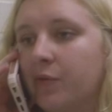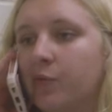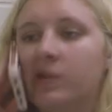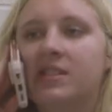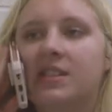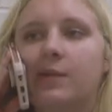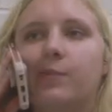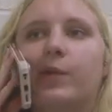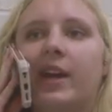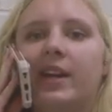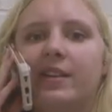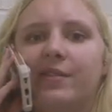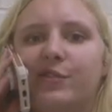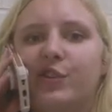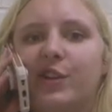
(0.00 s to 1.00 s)
Wilson brand
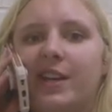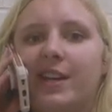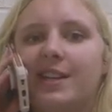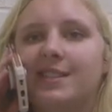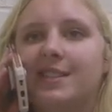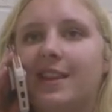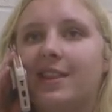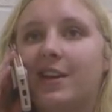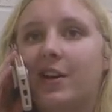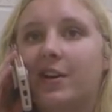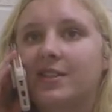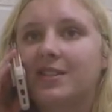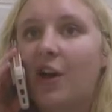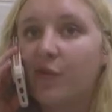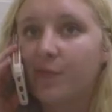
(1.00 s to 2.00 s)
of tree is that they're a
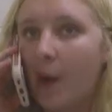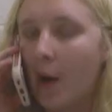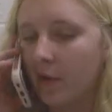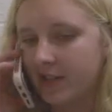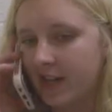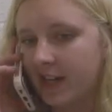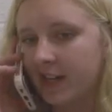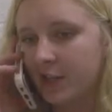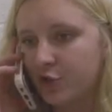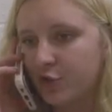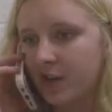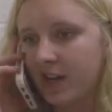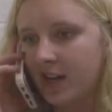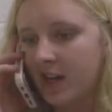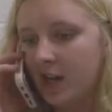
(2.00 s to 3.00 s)
self-pollinating
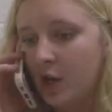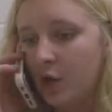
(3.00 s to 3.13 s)
tree,